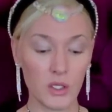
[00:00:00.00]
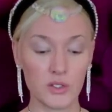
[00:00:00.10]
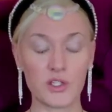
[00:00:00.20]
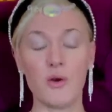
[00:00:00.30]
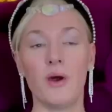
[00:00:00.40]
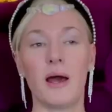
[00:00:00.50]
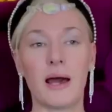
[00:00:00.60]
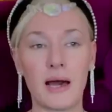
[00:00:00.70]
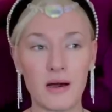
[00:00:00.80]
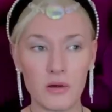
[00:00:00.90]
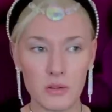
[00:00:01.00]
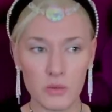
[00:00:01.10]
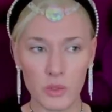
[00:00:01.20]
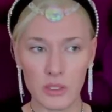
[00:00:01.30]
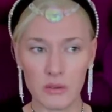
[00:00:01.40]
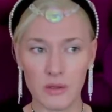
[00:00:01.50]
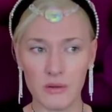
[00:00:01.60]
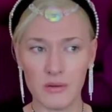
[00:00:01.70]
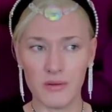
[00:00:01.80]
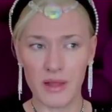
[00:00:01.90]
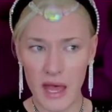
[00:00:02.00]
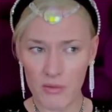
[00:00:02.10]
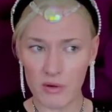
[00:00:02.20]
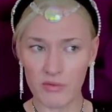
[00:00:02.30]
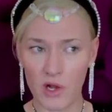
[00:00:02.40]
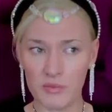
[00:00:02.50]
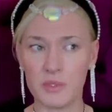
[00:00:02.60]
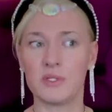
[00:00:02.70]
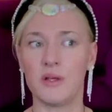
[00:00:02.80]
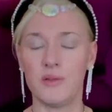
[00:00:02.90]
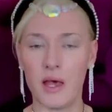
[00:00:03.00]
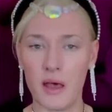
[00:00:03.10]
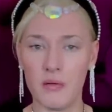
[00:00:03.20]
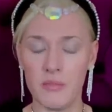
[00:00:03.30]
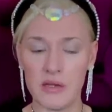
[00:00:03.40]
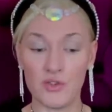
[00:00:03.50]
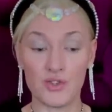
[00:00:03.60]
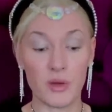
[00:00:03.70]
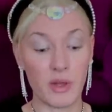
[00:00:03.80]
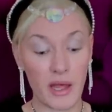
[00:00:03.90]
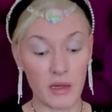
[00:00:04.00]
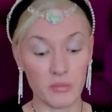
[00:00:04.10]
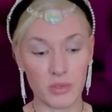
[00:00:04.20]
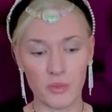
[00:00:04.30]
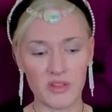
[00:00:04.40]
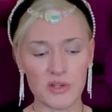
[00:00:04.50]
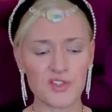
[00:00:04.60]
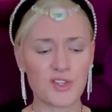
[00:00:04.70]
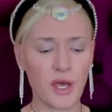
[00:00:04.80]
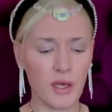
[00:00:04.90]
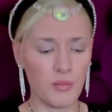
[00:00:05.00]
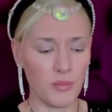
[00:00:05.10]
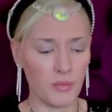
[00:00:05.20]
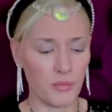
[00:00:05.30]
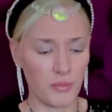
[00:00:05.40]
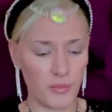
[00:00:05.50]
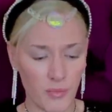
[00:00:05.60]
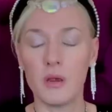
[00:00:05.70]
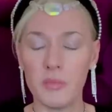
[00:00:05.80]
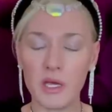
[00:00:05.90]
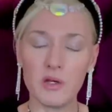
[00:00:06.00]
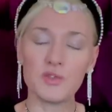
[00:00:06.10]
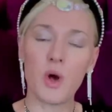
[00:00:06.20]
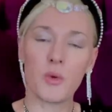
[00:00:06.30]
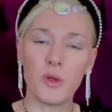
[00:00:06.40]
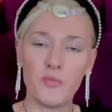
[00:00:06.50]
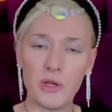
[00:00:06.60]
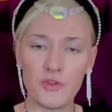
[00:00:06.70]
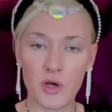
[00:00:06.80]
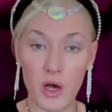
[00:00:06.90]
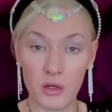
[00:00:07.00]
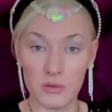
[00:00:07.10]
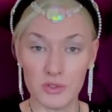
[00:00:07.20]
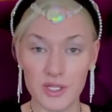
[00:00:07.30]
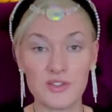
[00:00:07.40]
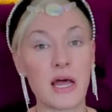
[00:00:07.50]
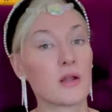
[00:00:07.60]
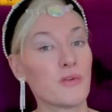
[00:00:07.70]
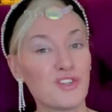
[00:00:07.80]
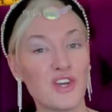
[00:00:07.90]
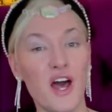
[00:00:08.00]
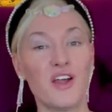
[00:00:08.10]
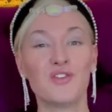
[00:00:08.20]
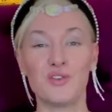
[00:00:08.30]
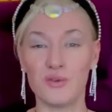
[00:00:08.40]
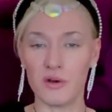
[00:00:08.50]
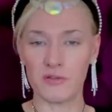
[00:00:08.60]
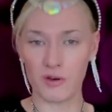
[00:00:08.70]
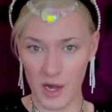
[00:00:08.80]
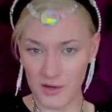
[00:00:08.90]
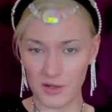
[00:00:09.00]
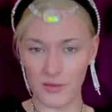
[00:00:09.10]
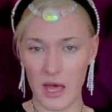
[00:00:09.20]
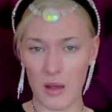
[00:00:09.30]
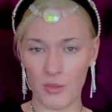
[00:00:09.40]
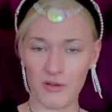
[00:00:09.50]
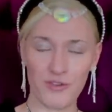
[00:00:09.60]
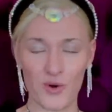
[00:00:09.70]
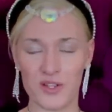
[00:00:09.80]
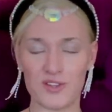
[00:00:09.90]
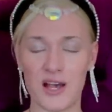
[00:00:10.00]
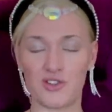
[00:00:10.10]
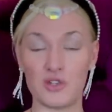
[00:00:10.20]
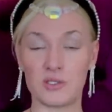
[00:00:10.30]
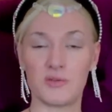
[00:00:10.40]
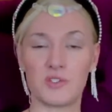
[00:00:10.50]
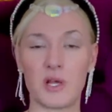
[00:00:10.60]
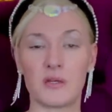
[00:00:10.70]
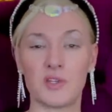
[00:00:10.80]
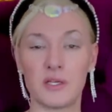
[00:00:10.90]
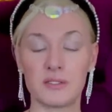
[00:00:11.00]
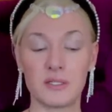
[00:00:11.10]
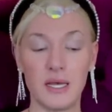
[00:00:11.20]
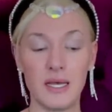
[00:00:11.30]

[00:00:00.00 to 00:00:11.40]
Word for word: So how will their involvement and their mentorship help with this scheme? because what we've been told is that a return to front of camera for the Duchess of Sussex